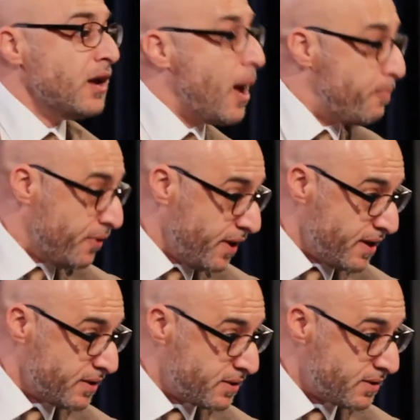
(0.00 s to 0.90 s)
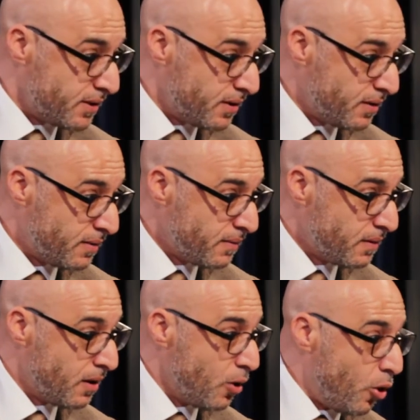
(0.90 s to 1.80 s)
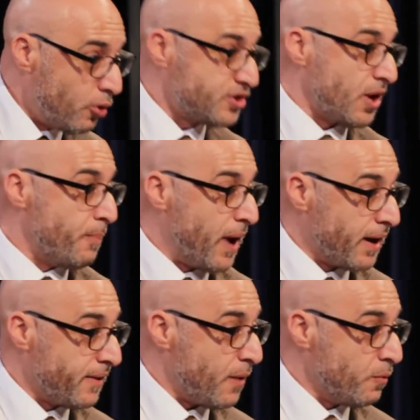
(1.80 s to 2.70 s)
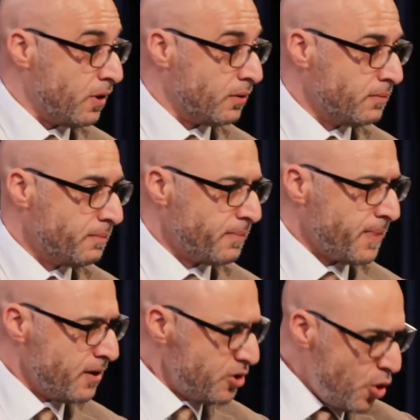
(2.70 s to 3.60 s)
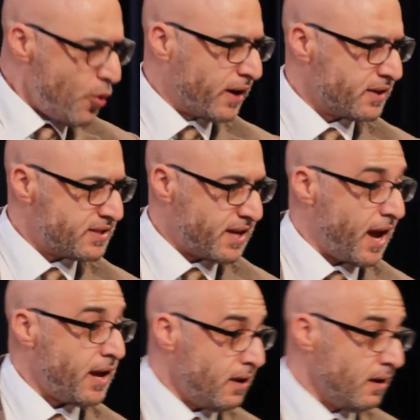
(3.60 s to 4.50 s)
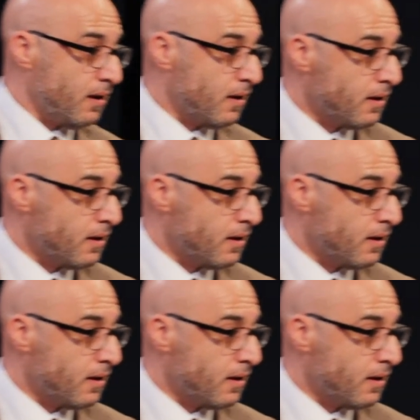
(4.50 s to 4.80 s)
No, please. Also part of that world. You understand?